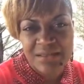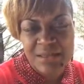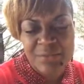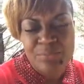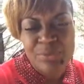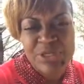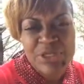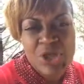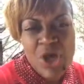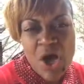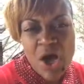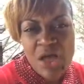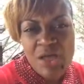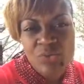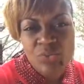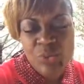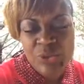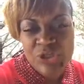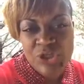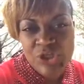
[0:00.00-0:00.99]

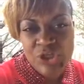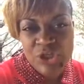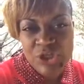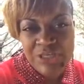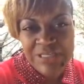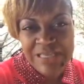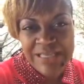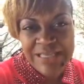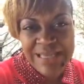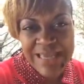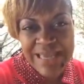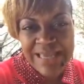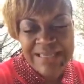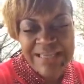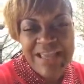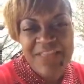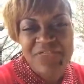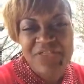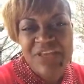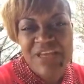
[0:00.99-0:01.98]
beyond what you're looking at,
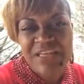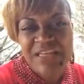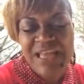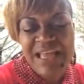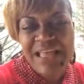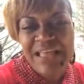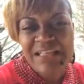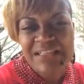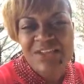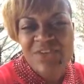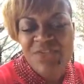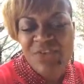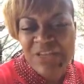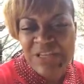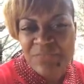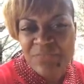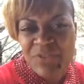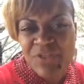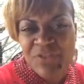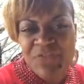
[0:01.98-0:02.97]
and then
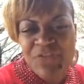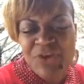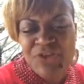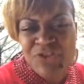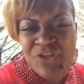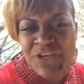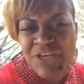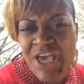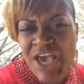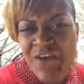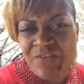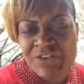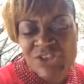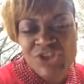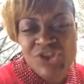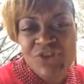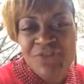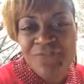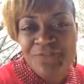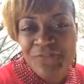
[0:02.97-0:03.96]
develop the, the
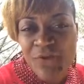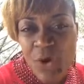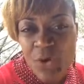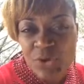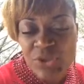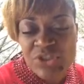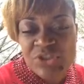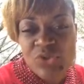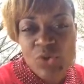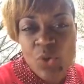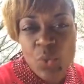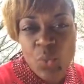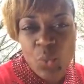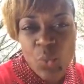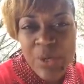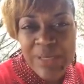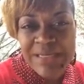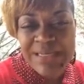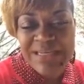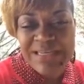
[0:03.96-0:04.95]
courage to focus on
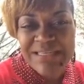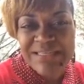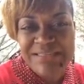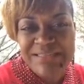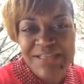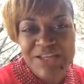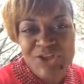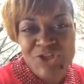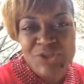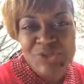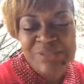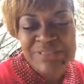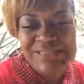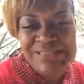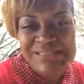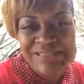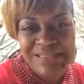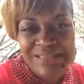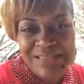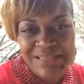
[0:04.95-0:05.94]
what it is that you
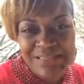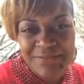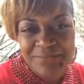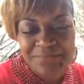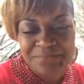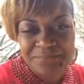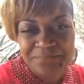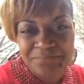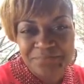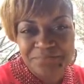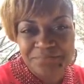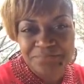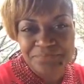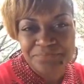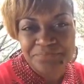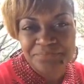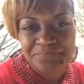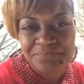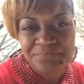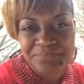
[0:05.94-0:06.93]
see
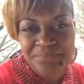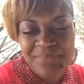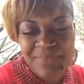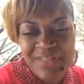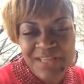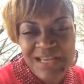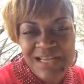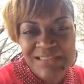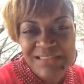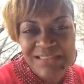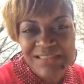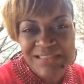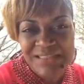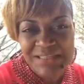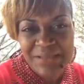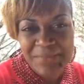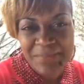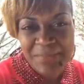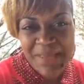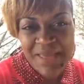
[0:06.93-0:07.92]
until
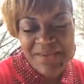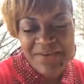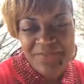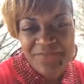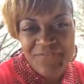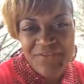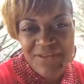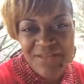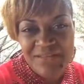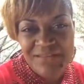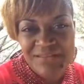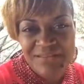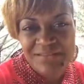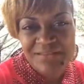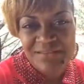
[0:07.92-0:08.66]
it manifests.